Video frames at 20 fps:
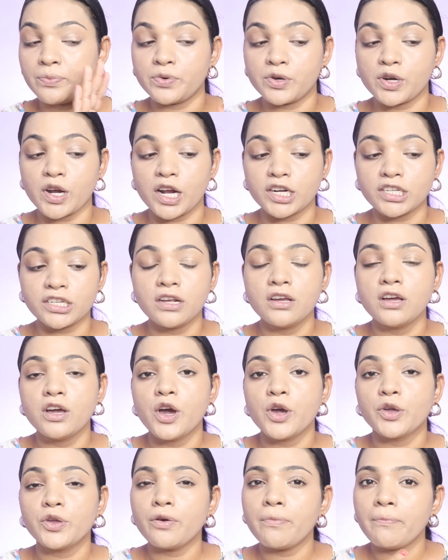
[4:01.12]
brush,
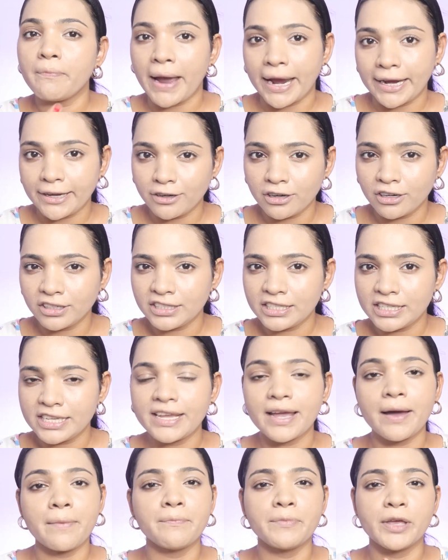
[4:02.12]
you might not
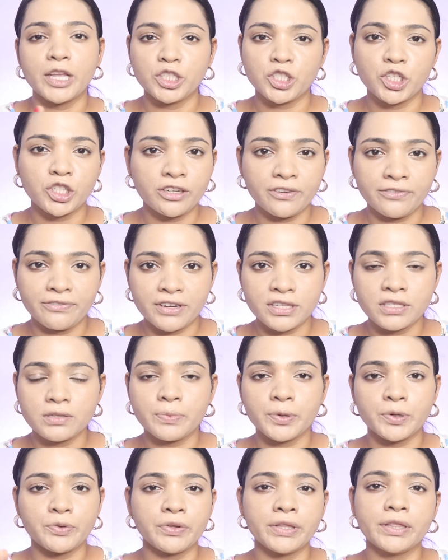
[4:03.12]
see a major difference
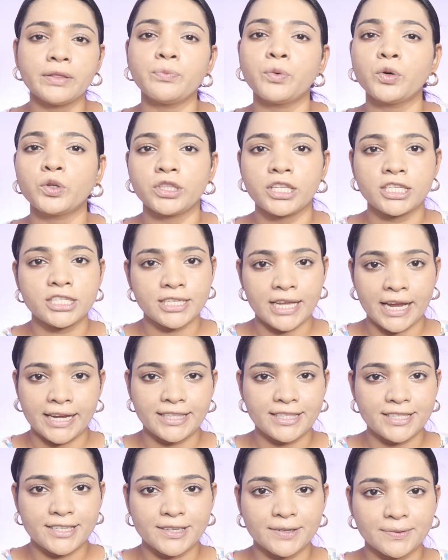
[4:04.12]
between both the
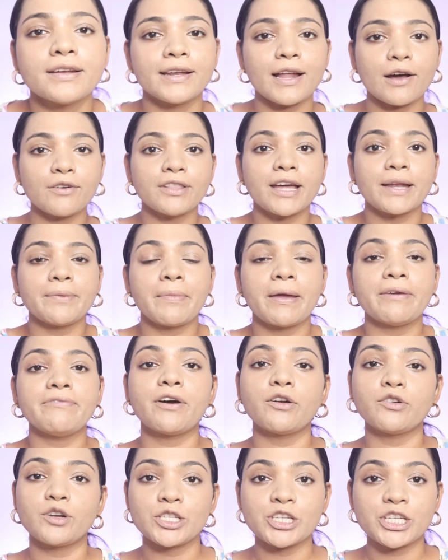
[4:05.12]
sides. Now that my
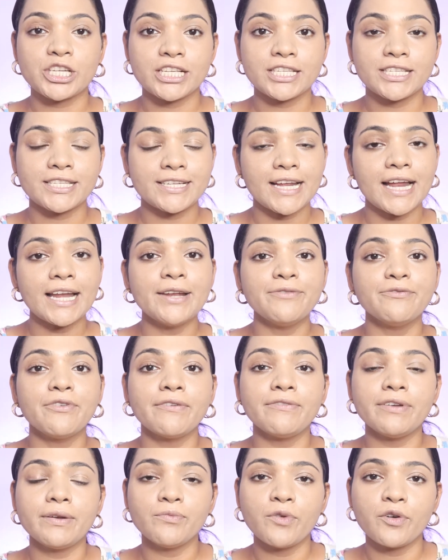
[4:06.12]
foundation is done,
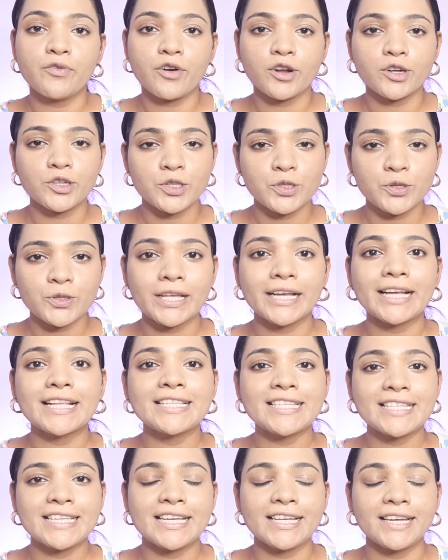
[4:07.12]
we will move on to the
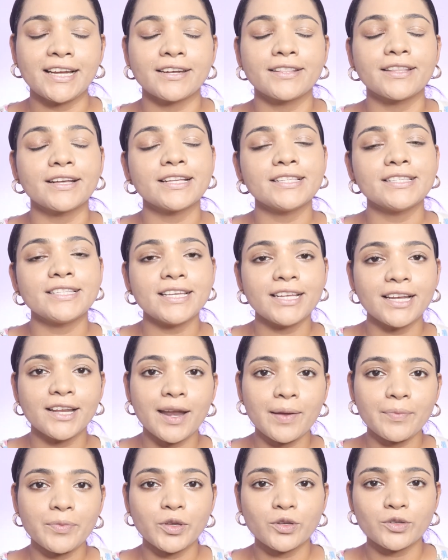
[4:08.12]
concealer. The concealer
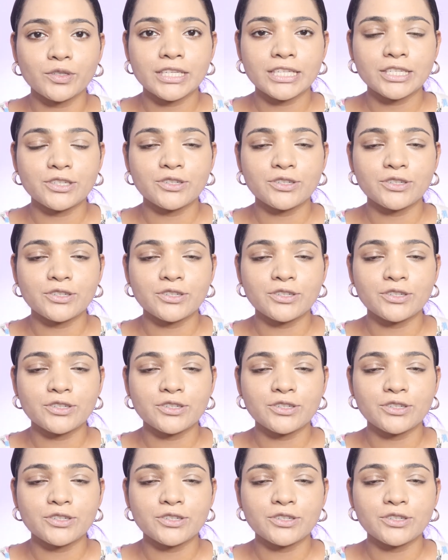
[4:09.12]
I'm using